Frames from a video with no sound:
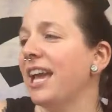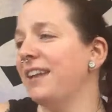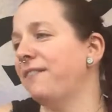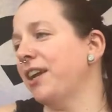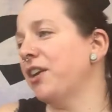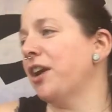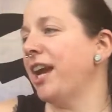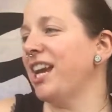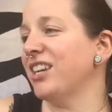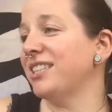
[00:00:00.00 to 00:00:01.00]

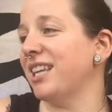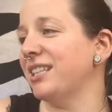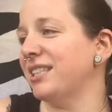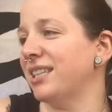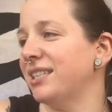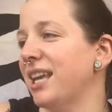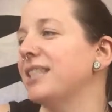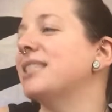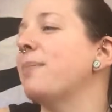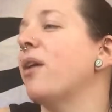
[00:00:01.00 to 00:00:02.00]
Invigorate your senses
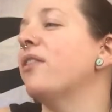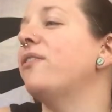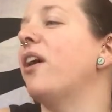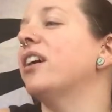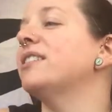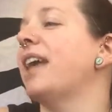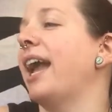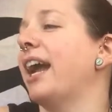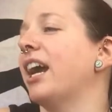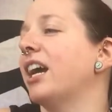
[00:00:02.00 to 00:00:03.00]
and smell the forest
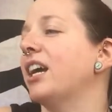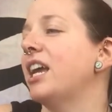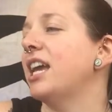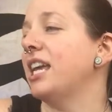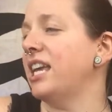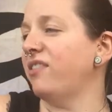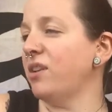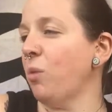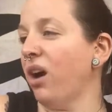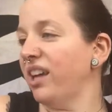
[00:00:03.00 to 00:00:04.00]
air,
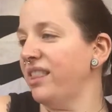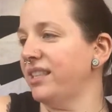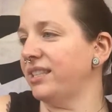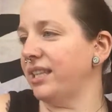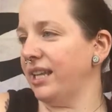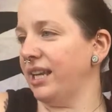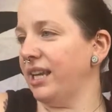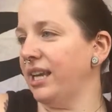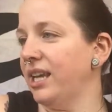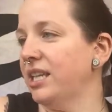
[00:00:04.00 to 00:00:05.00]
even while in the
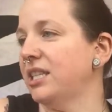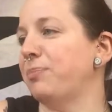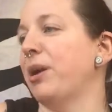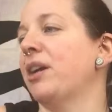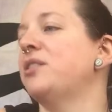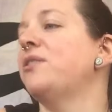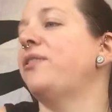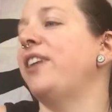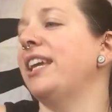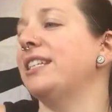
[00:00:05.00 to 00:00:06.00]
city. Spray onto
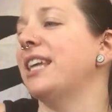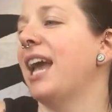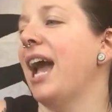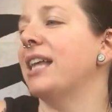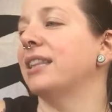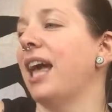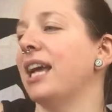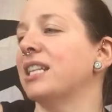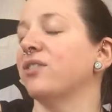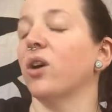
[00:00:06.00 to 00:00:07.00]
feet and
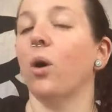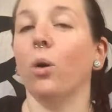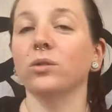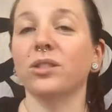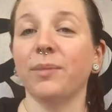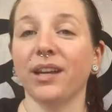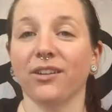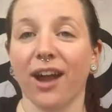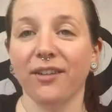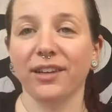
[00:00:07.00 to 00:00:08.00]
legs for
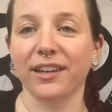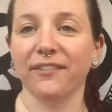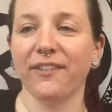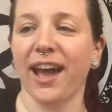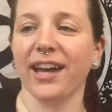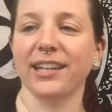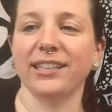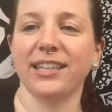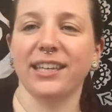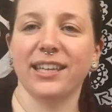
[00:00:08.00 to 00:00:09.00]
ultimate grounding
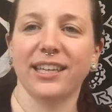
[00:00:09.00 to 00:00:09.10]
effect.